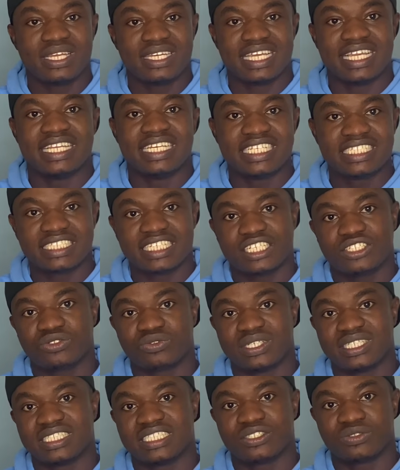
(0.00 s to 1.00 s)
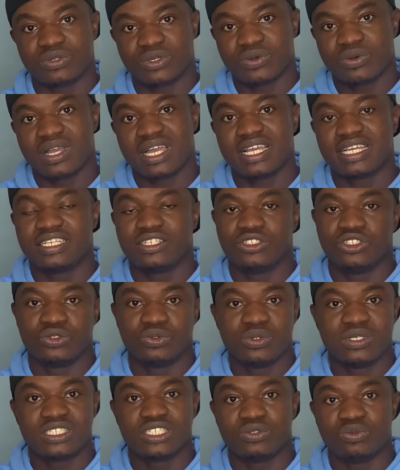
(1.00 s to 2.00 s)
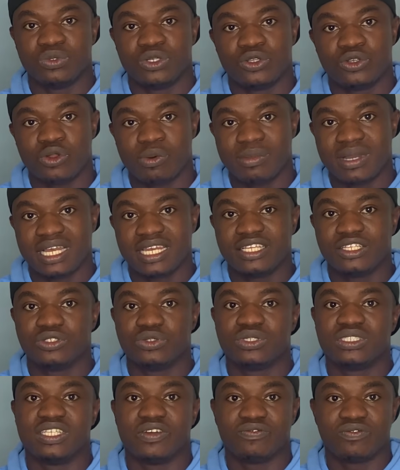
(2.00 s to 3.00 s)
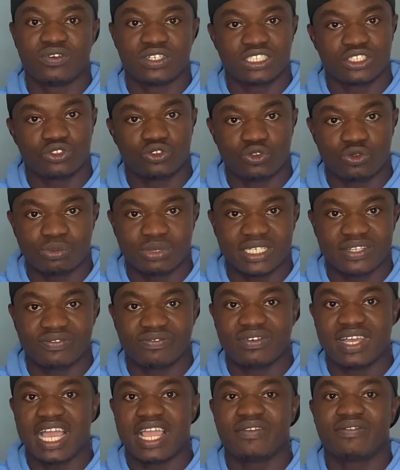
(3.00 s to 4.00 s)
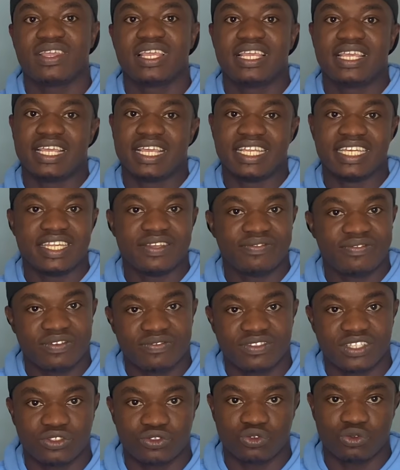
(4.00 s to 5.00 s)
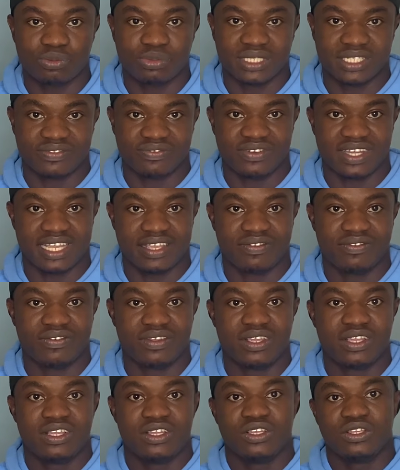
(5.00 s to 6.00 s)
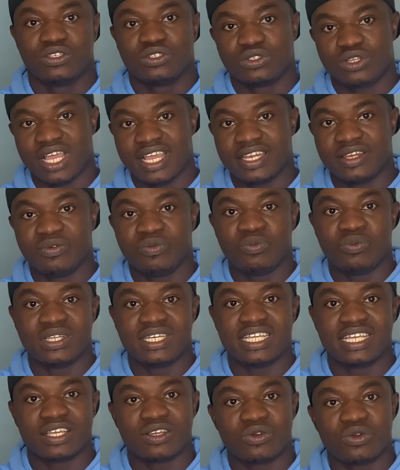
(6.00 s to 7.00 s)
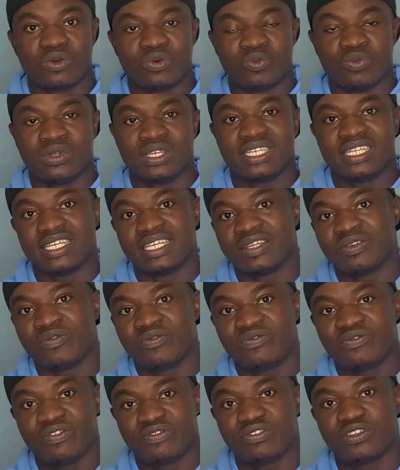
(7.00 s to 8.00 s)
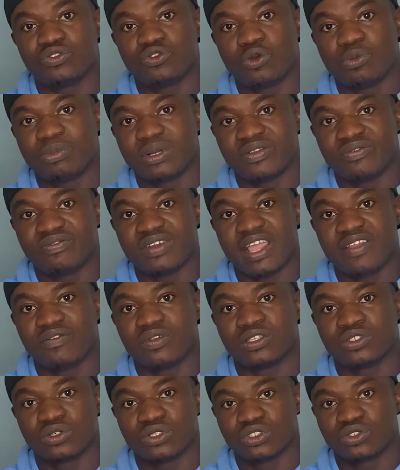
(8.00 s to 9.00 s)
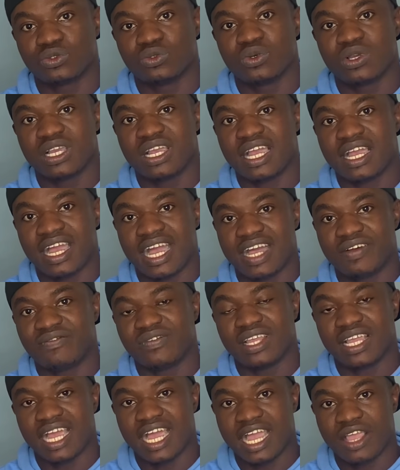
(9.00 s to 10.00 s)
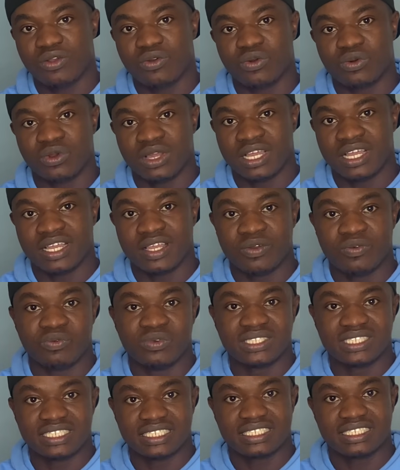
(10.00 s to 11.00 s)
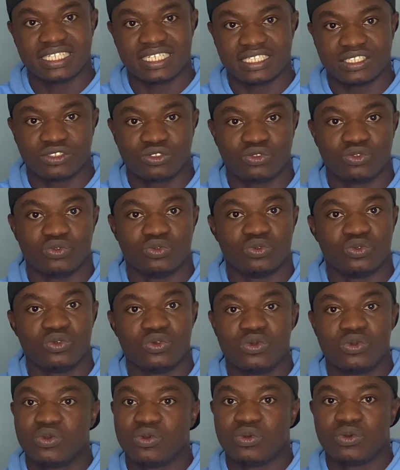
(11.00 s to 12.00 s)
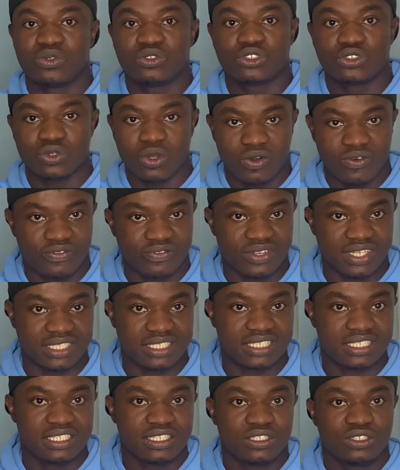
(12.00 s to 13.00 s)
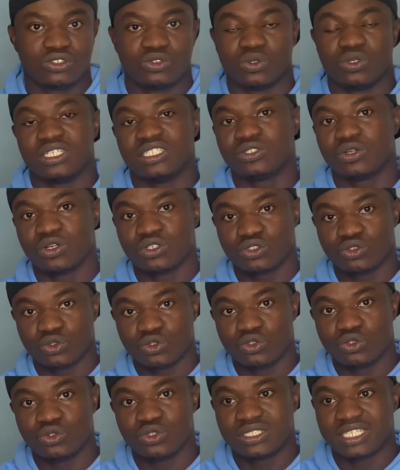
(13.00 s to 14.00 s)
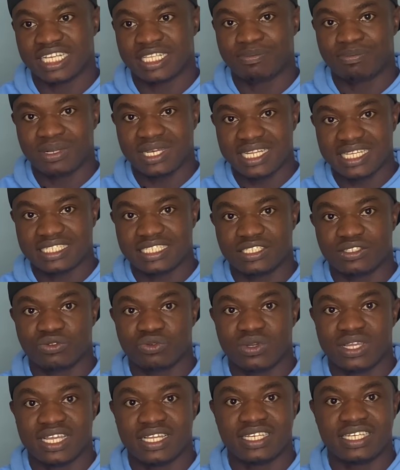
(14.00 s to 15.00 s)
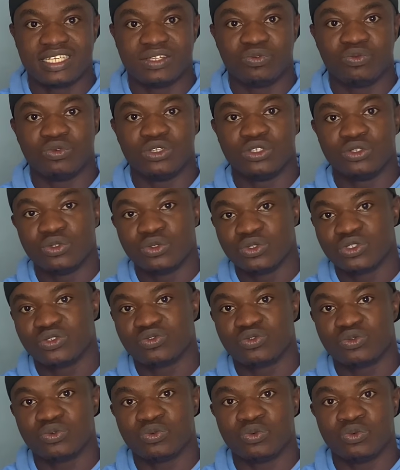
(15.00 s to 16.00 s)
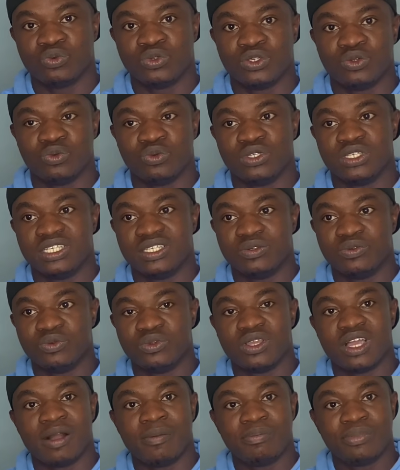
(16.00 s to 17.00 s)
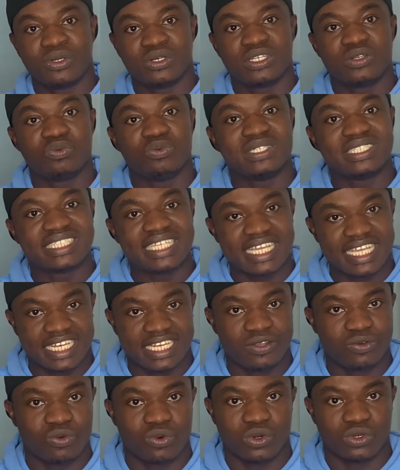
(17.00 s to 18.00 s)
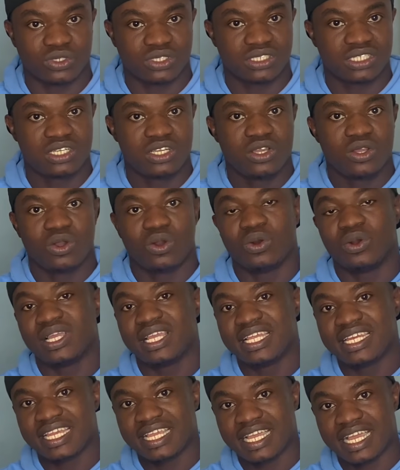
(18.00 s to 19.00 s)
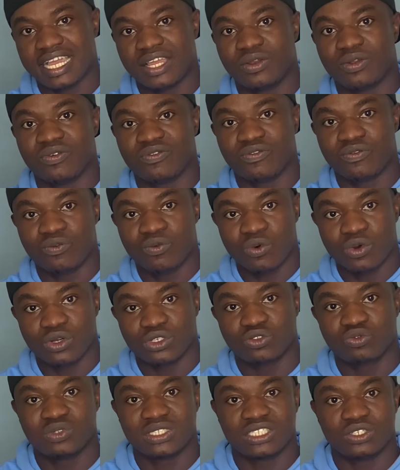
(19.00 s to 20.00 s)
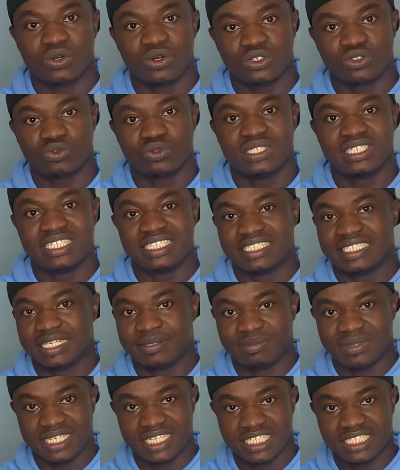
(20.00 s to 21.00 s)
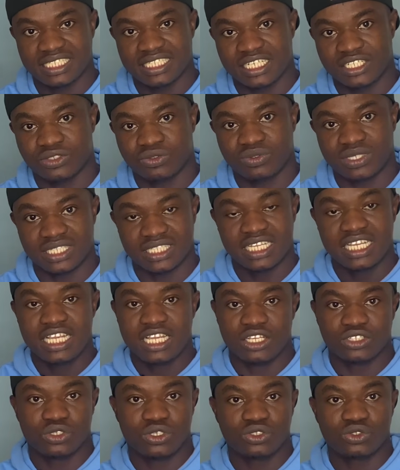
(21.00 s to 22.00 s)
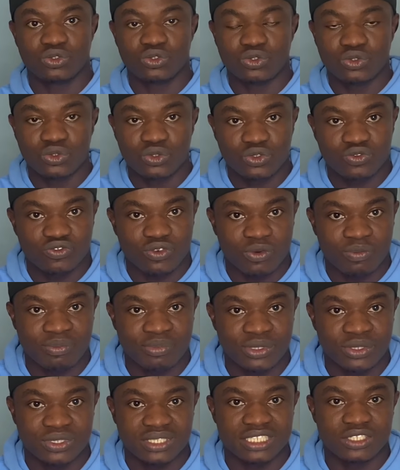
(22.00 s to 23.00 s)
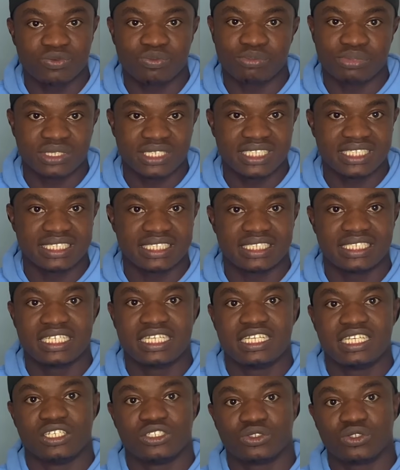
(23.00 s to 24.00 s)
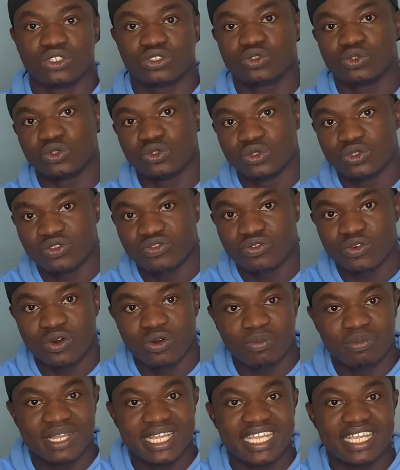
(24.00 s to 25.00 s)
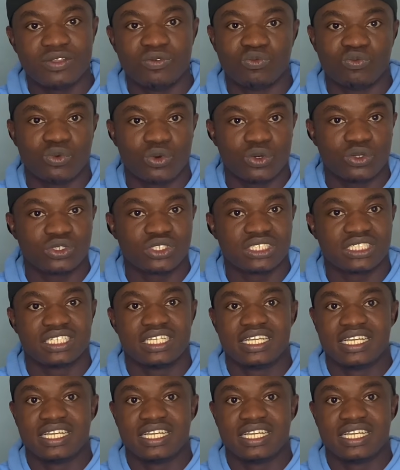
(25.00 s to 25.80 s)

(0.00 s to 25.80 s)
the initial strength is required, we normally use the 42.5 and the 52.5. And with the 52.5, it also have a high resistance to sulfate. So it's also used at places where we are building retaining walls or any kind of walls which also needs some initial strength. It's also used for building bridges. It's also used for making roads,